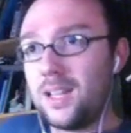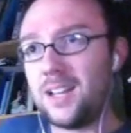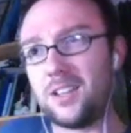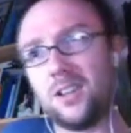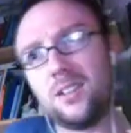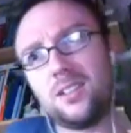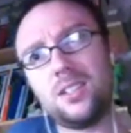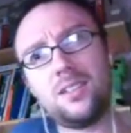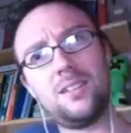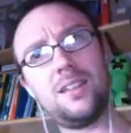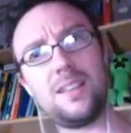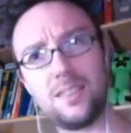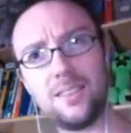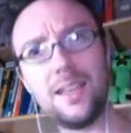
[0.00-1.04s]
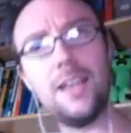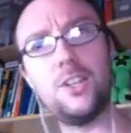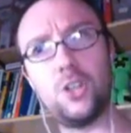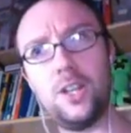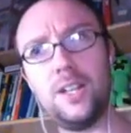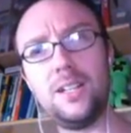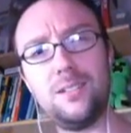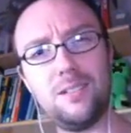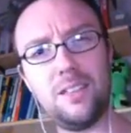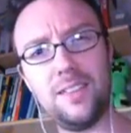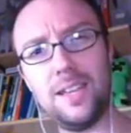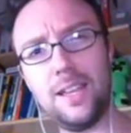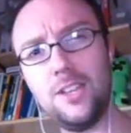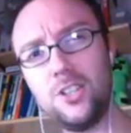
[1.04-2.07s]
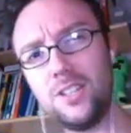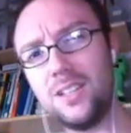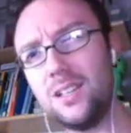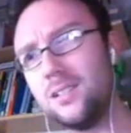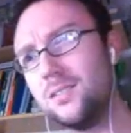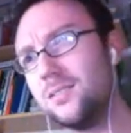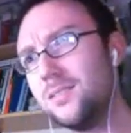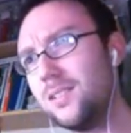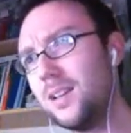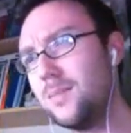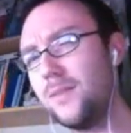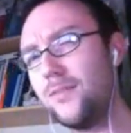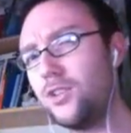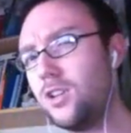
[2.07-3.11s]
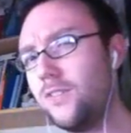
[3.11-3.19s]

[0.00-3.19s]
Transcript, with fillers: kind of good. I think I enjoyed it. I think I enjoyed that. I'm never